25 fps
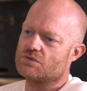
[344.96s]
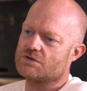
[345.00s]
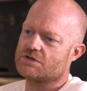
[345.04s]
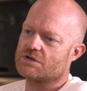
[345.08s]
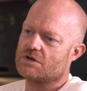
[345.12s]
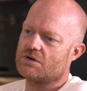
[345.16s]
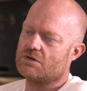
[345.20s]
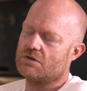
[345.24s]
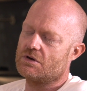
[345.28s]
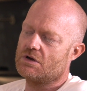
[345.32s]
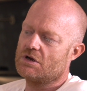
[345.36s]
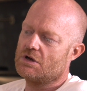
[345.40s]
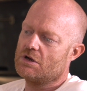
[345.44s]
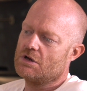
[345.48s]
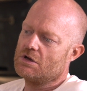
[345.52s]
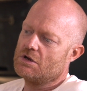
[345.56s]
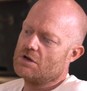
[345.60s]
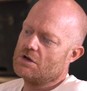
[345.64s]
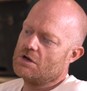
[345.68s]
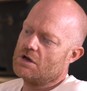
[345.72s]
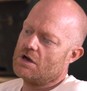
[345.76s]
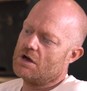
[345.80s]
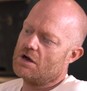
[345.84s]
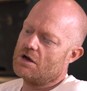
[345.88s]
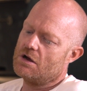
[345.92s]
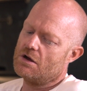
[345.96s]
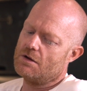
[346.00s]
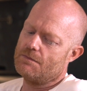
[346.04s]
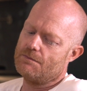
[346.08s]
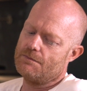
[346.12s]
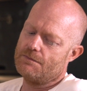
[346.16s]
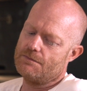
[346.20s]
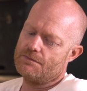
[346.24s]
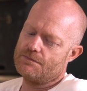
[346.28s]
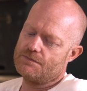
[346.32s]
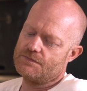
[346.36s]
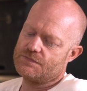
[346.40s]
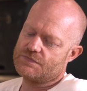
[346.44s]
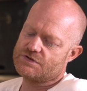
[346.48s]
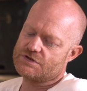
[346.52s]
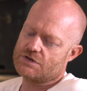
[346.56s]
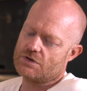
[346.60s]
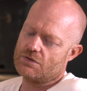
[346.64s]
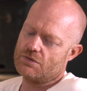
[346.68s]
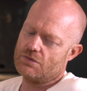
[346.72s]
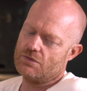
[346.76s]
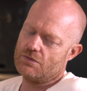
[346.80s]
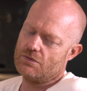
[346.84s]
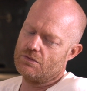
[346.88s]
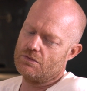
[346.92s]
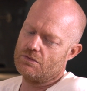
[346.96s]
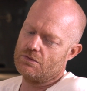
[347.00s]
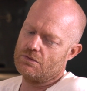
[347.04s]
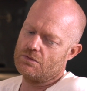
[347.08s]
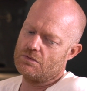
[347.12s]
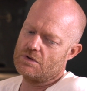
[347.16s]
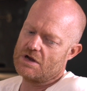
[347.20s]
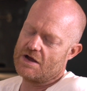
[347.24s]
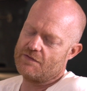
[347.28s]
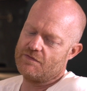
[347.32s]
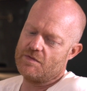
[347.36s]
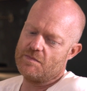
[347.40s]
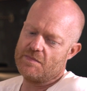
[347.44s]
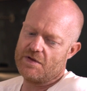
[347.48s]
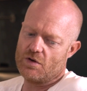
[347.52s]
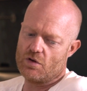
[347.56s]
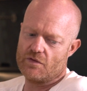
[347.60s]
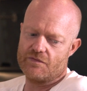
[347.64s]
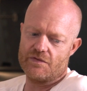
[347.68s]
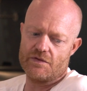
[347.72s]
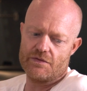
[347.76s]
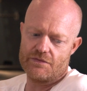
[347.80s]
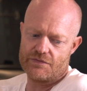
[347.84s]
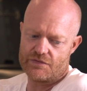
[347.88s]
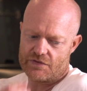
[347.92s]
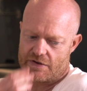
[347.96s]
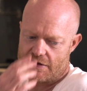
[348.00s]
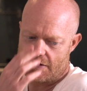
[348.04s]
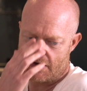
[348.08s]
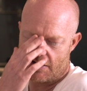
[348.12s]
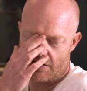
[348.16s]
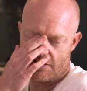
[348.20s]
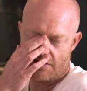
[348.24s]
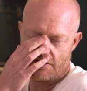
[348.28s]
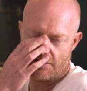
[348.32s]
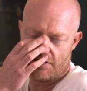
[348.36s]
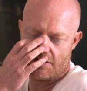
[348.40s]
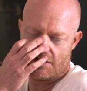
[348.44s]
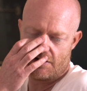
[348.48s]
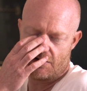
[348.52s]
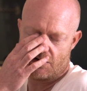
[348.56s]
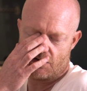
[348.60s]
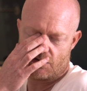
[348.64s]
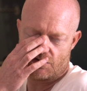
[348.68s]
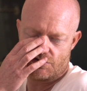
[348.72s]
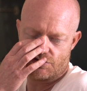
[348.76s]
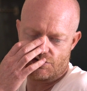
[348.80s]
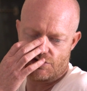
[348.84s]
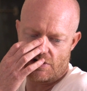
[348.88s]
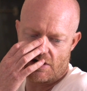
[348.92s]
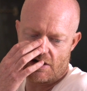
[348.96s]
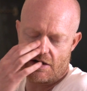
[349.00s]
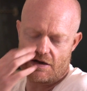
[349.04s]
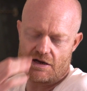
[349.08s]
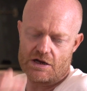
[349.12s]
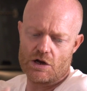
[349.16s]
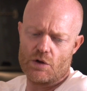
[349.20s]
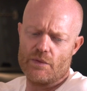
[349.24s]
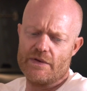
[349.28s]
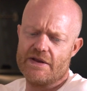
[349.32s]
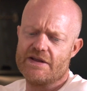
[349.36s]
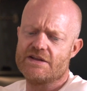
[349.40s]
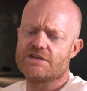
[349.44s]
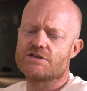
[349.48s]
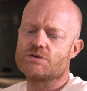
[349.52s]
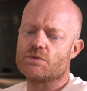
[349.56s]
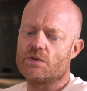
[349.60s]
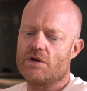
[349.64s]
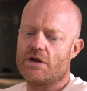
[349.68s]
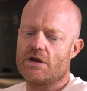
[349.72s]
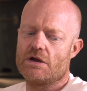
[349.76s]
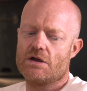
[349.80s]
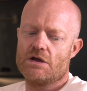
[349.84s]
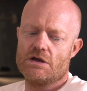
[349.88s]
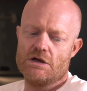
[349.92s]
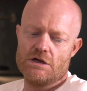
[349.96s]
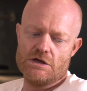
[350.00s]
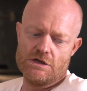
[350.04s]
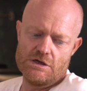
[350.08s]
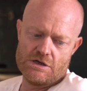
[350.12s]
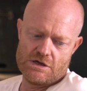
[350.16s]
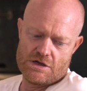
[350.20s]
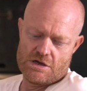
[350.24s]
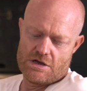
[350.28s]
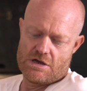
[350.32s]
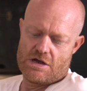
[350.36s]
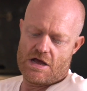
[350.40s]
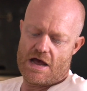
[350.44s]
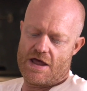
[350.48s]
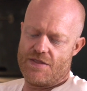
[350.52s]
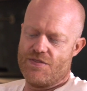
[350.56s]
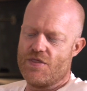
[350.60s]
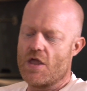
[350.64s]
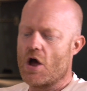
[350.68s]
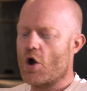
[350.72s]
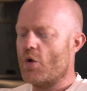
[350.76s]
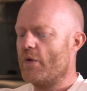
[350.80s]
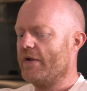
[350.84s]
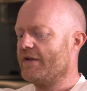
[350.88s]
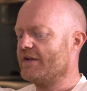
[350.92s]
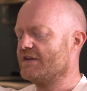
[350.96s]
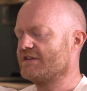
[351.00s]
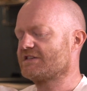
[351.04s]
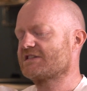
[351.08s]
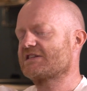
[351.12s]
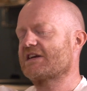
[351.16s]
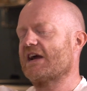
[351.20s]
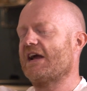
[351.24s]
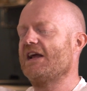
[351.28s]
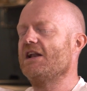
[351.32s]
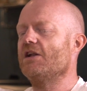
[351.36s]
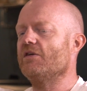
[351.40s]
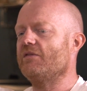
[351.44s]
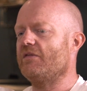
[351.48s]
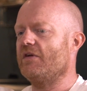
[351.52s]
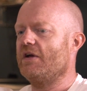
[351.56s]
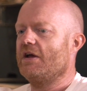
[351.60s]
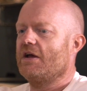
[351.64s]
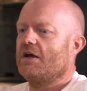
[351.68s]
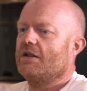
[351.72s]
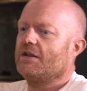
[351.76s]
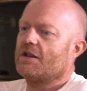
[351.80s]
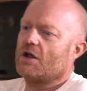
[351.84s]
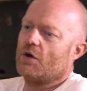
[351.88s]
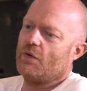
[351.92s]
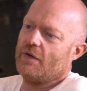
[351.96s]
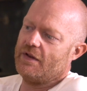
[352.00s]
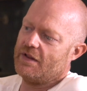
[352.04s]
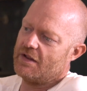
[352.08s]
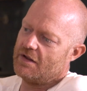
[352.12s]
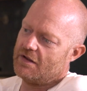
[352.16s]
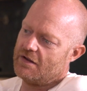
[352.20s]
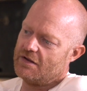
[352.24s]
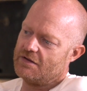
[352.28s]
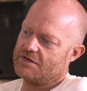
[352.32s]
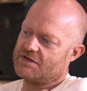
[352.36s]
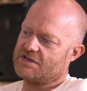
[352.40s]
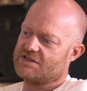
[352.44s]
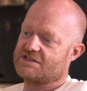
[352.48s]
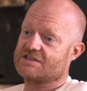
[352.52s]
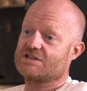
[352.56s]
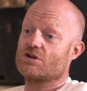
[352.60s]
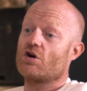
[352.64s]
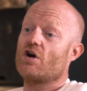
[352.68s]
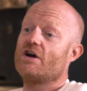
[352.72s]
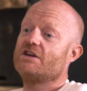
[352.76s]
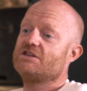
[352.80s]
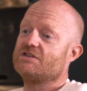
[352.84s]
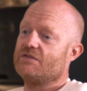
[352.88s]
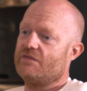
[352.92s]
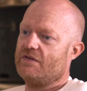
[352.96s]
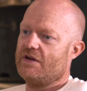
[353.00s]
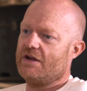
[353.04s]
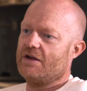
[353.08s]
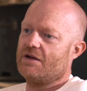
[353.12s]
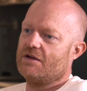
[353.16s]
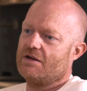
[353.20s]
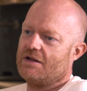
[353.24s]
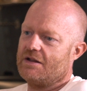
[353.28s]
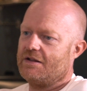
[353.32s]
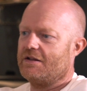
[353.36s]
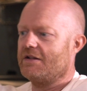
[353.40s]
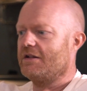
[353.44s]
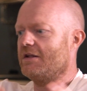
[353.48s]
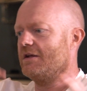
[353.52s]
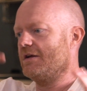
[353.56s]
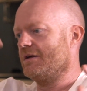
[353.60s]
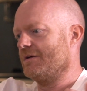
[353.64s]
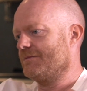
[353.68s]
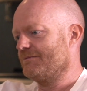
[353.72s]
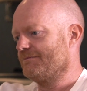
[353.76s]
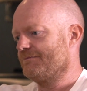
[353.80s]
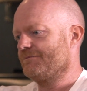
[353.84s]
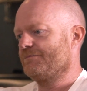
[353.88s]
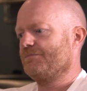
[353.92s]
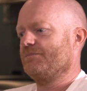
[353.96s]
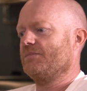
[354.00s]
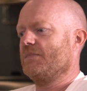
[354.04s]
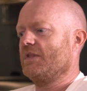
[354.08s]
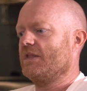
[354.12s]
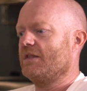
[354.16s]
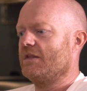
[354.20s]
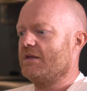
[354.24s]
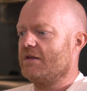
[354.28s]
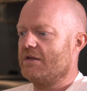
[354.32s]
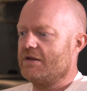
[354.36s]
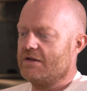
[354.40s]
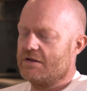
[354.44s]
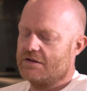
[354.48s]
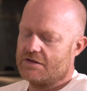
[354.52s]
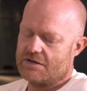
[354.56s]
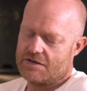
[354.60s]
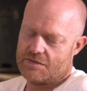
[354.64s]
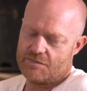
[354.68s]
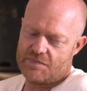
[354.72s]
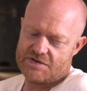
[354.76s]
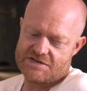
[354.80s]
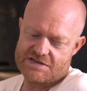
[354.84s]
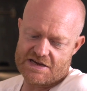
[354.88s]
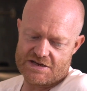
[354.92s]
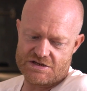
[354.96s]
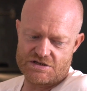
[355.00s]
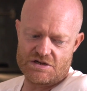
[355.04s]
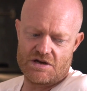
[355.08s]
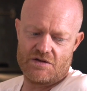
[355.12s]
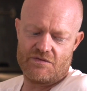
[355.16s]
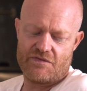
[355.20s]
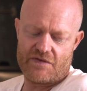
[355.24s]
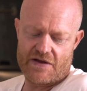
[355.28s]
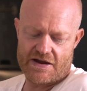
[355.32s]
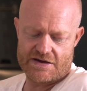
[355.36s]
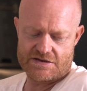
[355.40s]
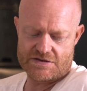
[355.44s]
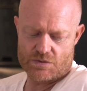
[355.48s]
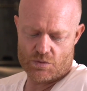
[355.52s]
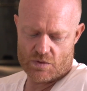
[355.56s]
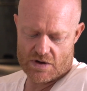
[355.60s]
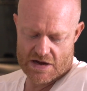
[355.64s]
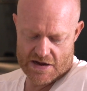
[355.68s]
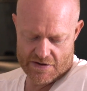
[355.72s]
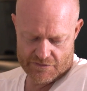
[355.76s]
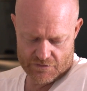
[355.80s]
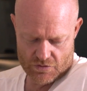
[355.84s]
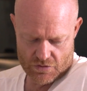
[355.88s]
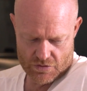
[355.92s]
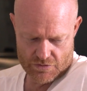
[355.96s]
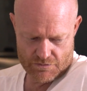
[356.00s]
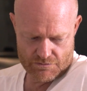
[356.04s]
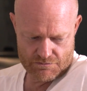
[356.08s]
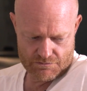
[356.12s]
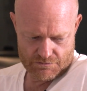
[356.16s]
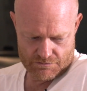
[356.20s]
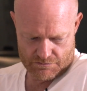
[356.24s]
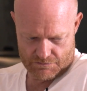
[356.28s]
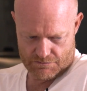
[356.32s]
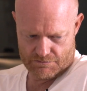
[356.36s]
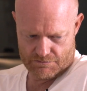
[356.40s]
Yeah. So, so having been offered a 3-year contract and going into it and knowing the scale of it and knowing the size of it and the potential effect it will have on